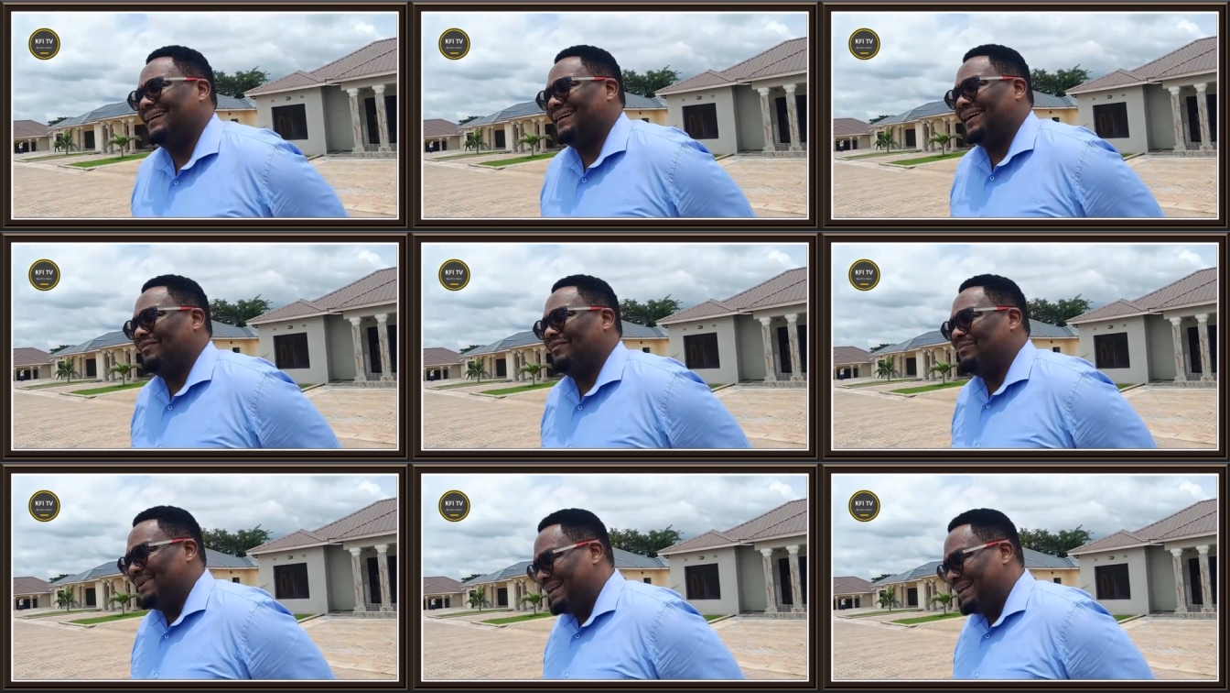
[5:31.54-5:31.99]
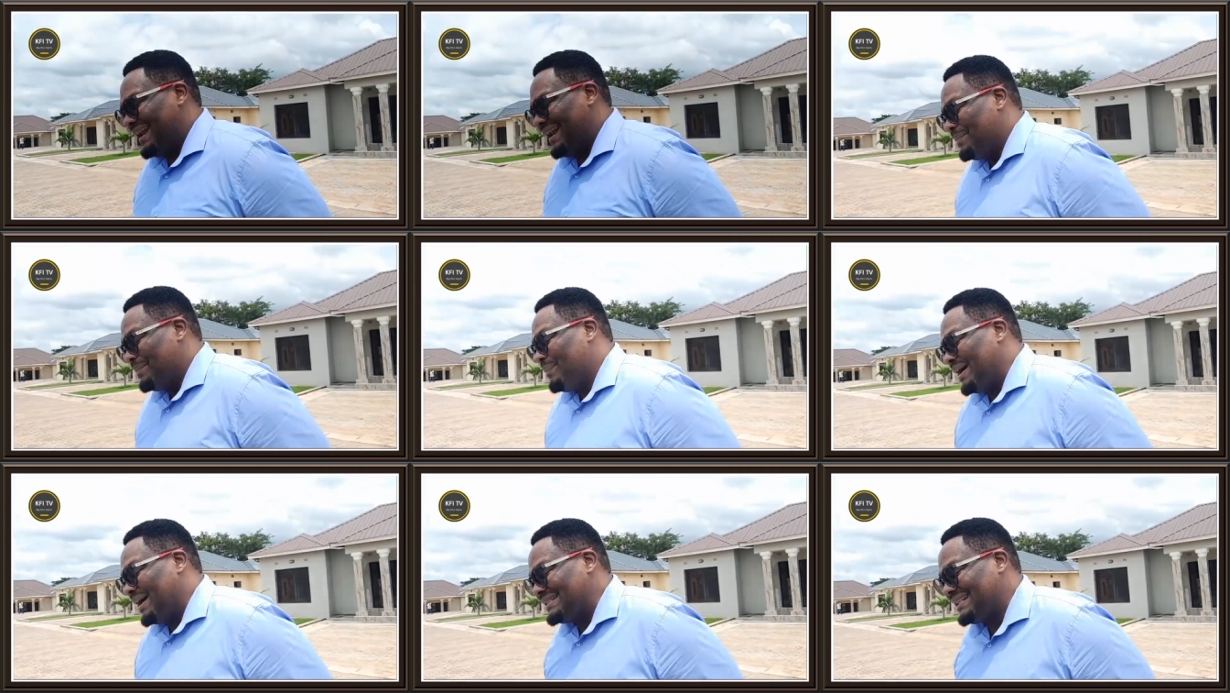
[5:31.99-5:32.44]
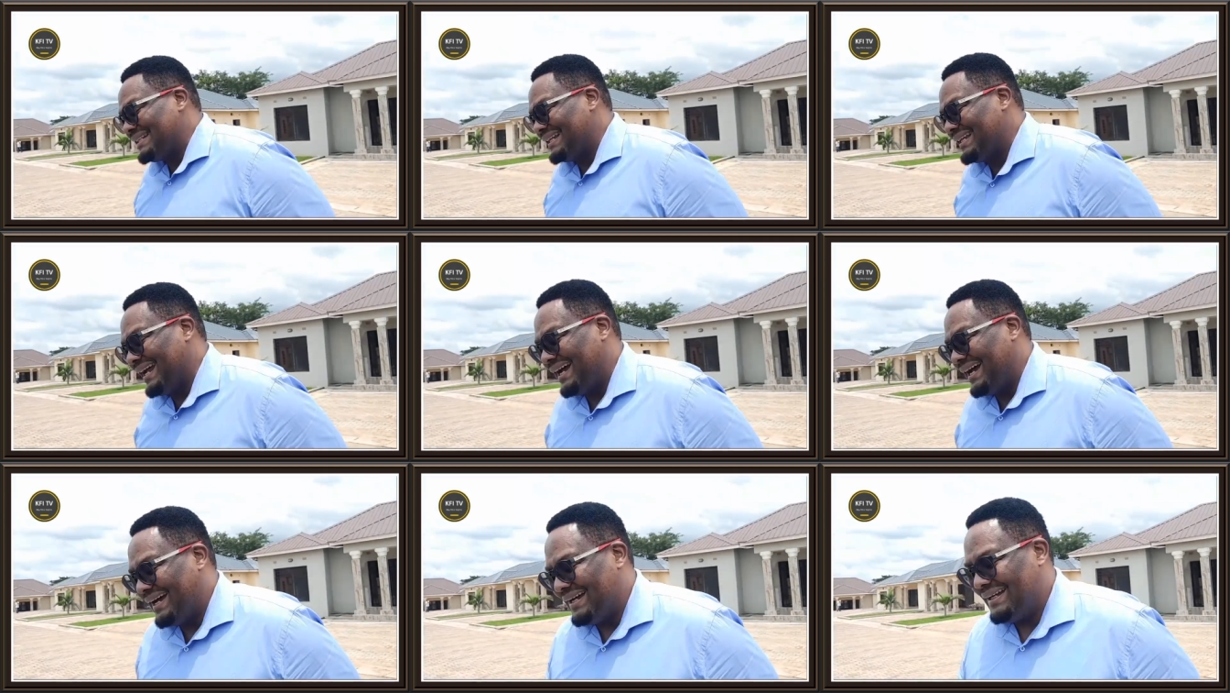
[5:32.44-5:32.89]
I've been an
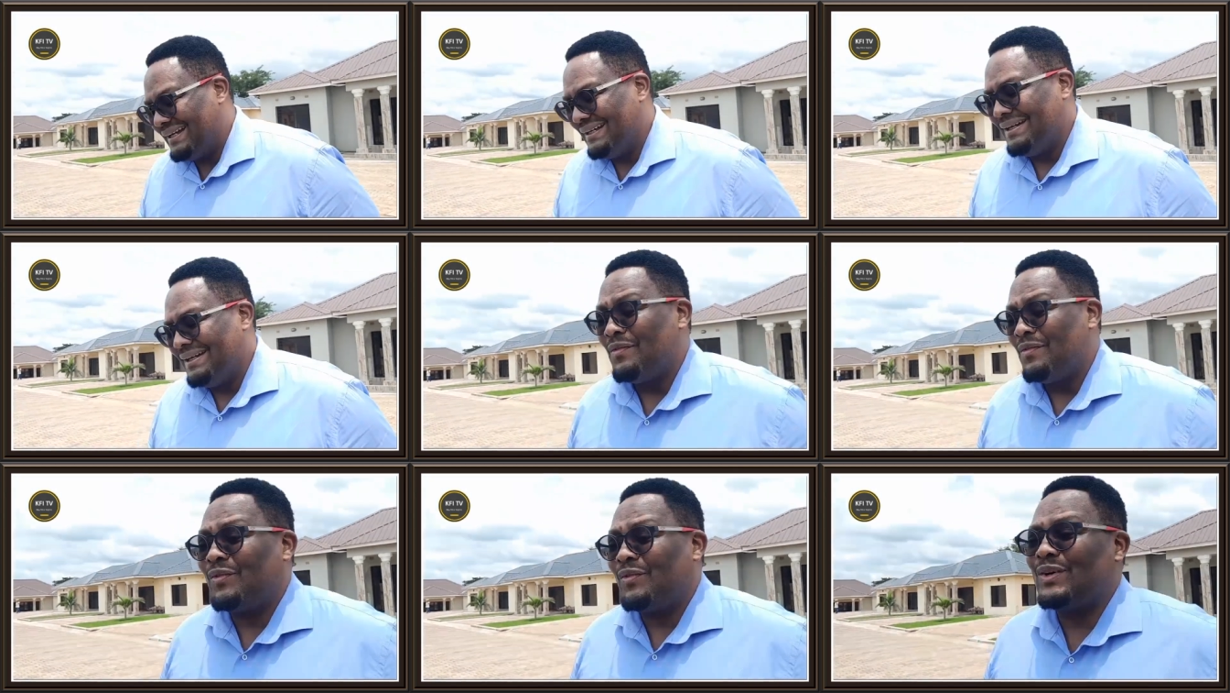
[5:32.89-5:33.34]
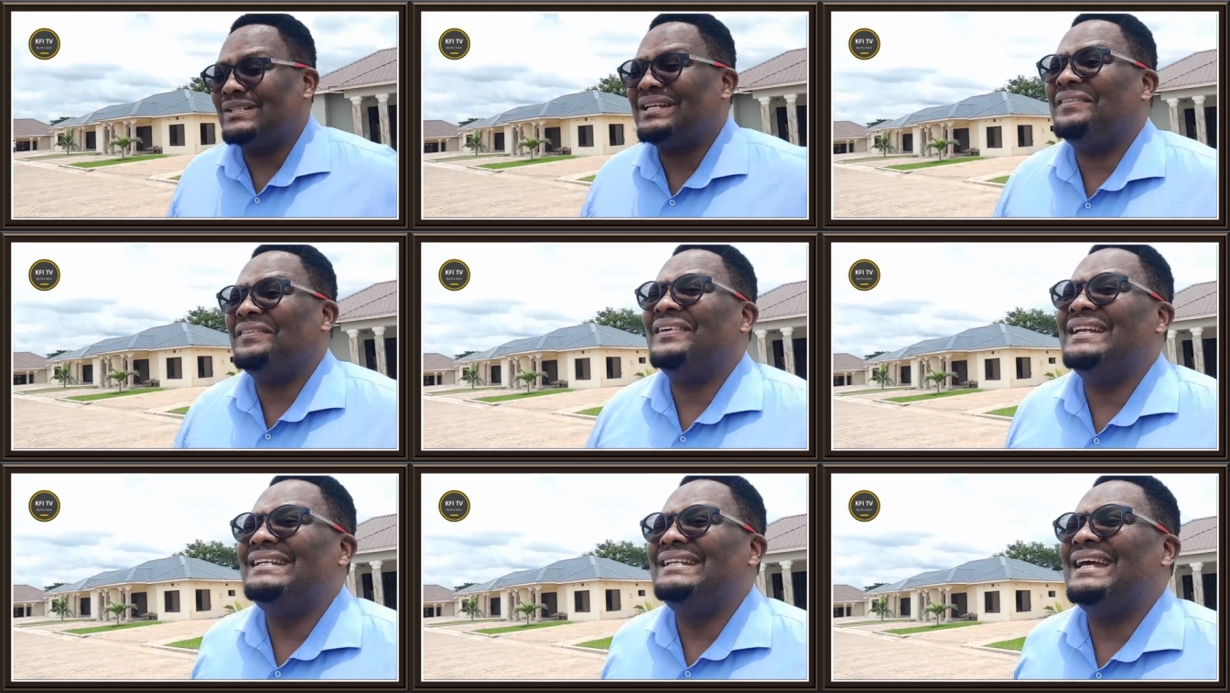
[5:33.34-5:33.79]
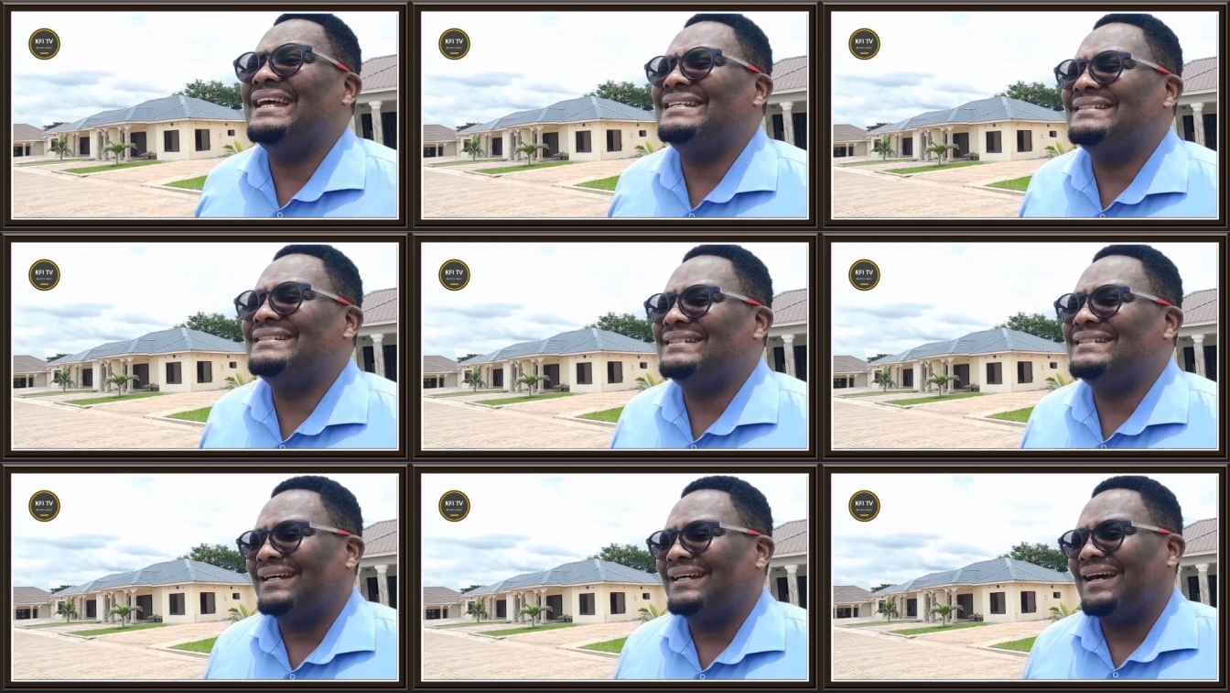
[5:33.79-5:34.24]
ambassador for seven
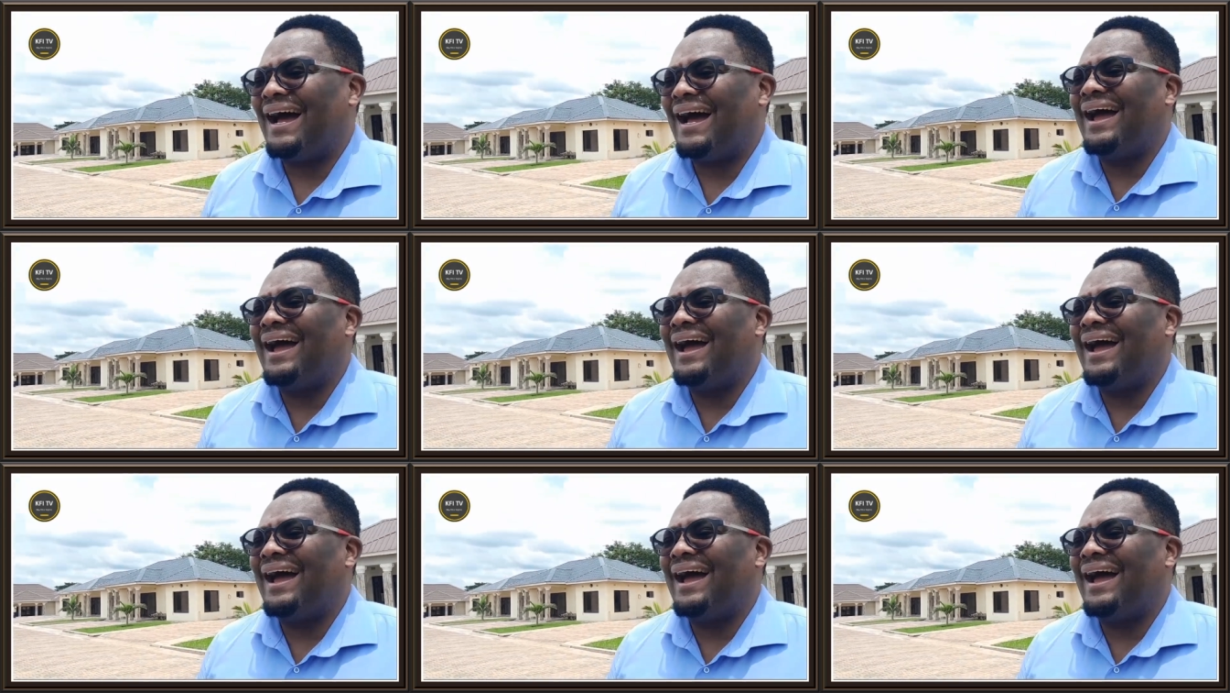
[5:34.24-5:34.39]
years.